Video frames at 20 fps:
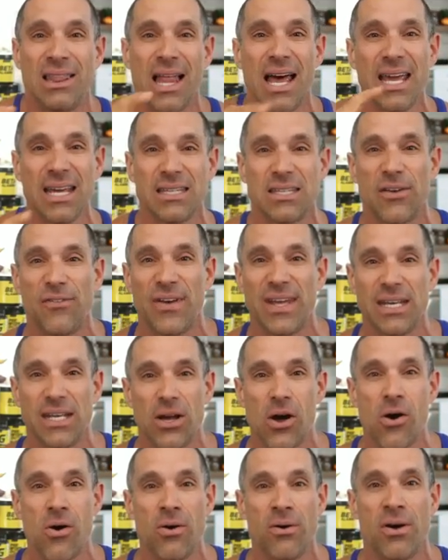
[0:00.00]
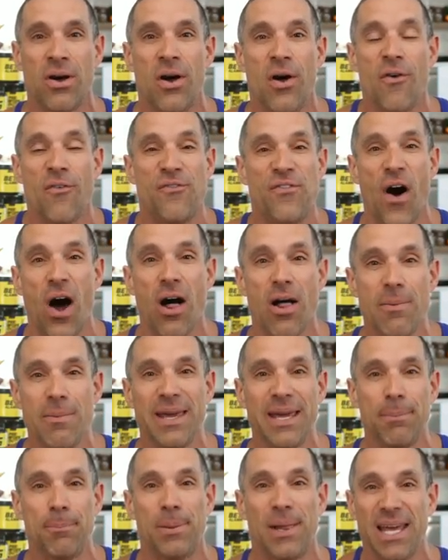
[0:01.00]
Like the video, follow
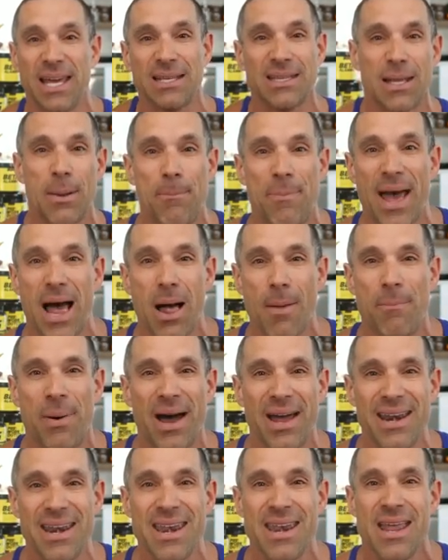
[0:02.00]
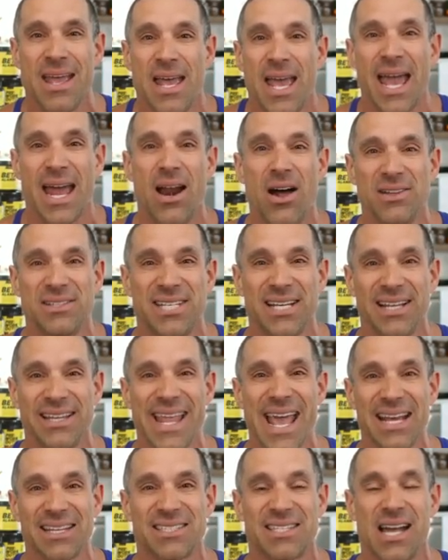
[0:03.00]
me, click the bell button. And until
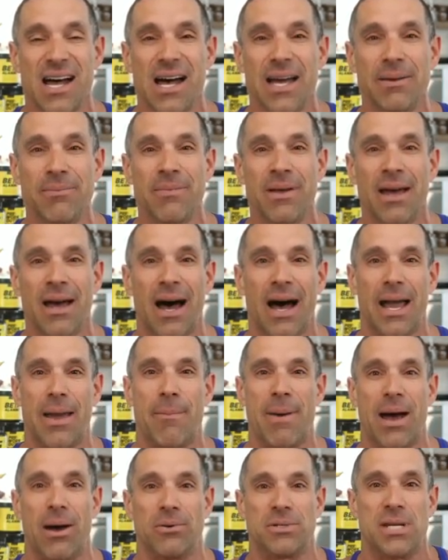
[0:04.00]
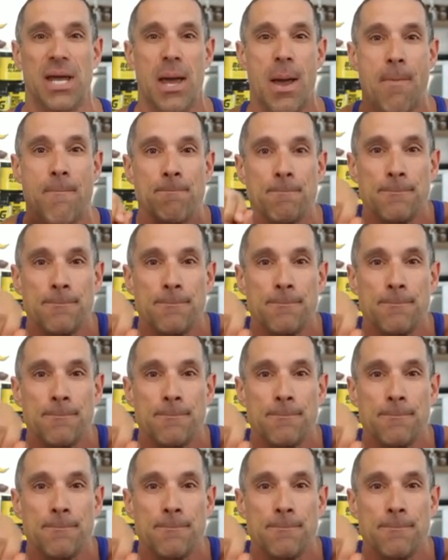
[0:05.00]
next time, I am out.